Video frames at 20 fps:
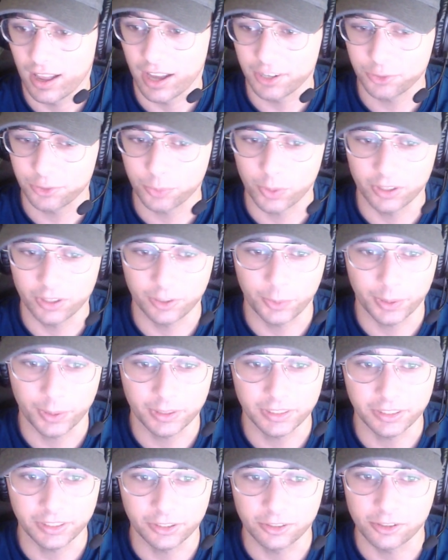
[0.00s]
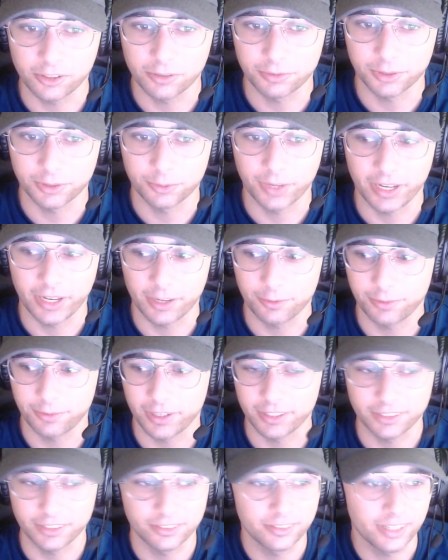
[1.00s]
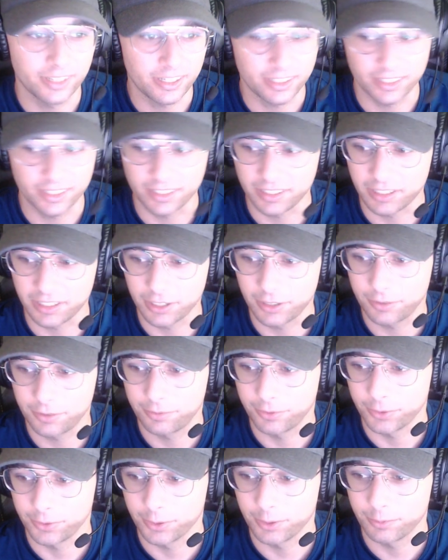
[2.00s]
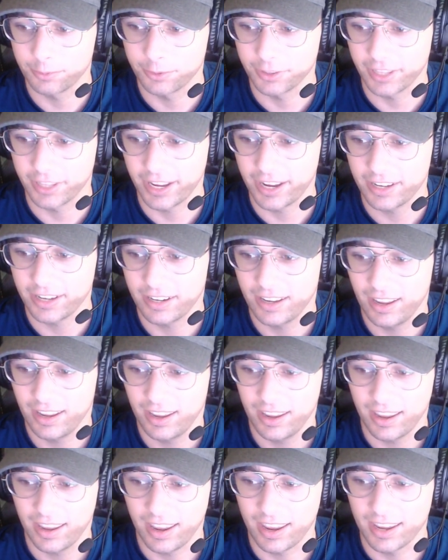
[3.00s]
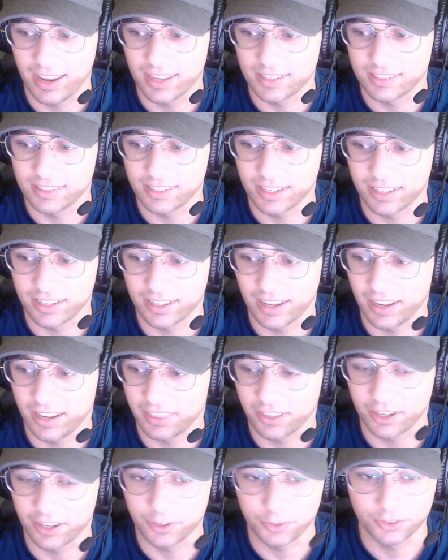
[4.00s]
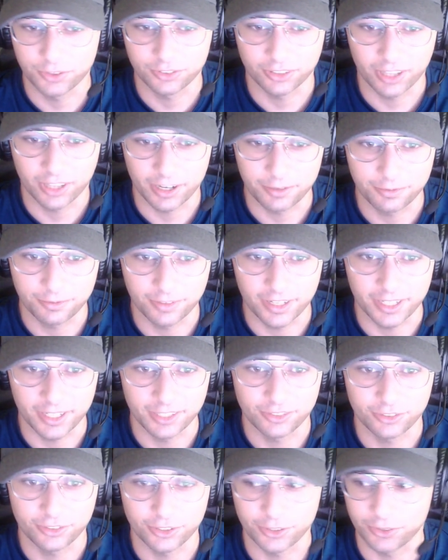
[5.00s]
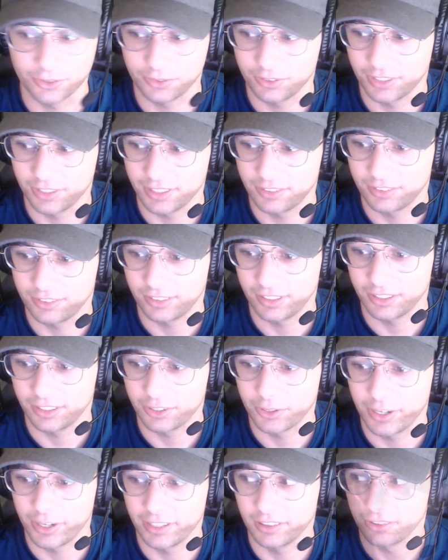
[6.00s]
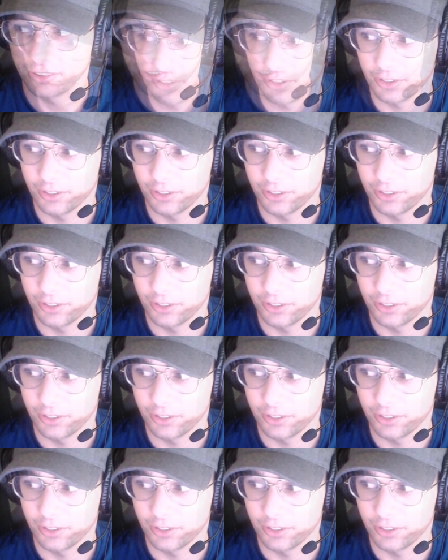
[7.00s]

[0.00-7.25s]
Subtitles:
just want to quickly go over Ray Alfala's data here for that, and I thought it was a lot of fun. So let's go ahead and load